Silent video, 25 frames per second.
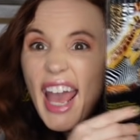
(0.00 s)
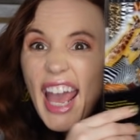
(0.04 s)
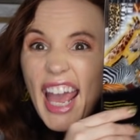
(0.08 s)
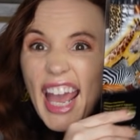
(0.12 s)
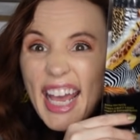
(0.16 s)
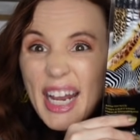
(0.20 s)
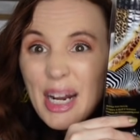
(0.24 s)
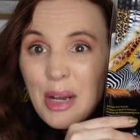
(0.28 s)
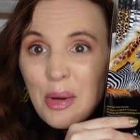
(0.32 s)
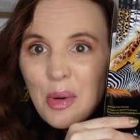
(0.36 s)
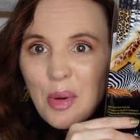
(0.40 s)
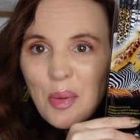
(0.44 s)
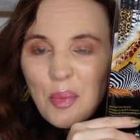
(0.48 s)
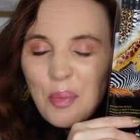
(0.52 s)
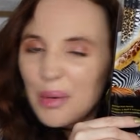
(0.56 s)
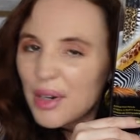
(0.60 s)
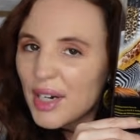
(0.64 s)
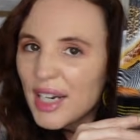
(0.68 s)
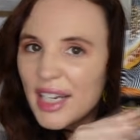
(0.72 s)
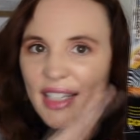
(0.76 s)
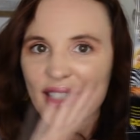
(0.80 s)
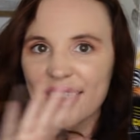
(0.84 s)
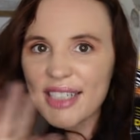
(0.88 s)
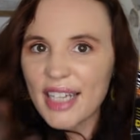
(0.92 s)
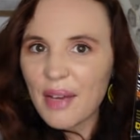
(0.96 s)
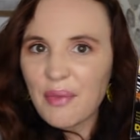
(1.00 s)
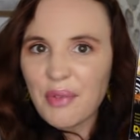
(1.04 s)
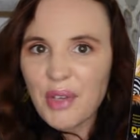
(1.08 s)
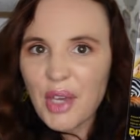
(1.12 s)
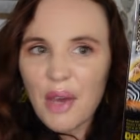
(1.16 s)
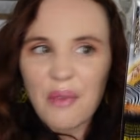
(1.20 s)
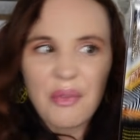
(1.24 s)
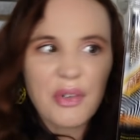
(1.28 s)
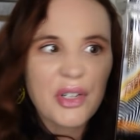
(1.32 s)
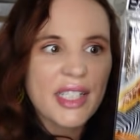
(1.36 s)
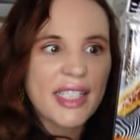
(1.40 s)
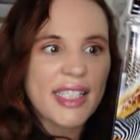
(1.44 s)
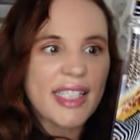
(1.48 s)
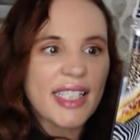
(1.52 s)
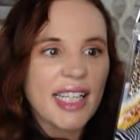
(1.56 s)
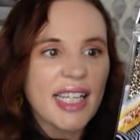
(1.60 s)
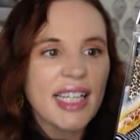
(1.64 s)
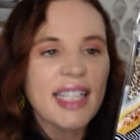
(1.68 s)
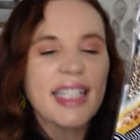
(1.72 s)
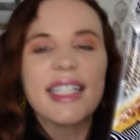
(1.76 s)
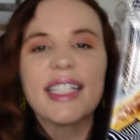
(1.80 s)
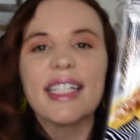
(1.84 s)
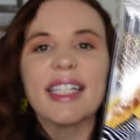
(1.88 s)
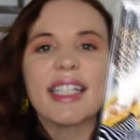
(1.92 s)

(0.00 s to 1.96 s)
Animal prints. Have you ever seen